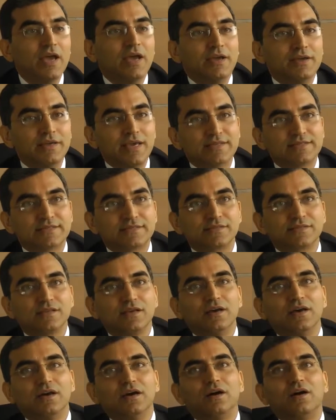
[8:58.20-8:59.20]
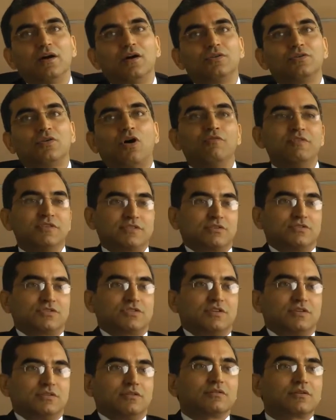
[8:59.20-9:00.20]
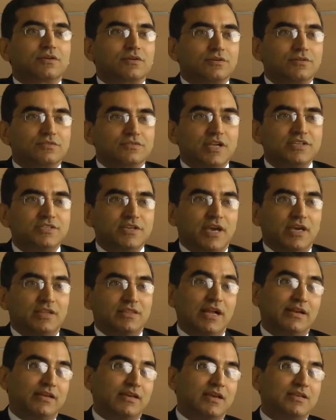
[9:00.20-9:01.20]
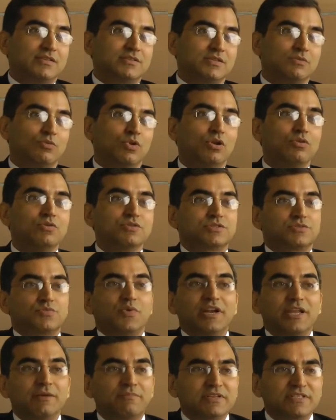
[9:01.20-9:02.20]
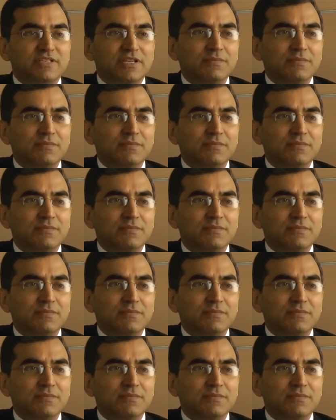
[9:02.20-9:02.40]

Yes, obvious question is, look, Sanjay, in that case, you will lose 20%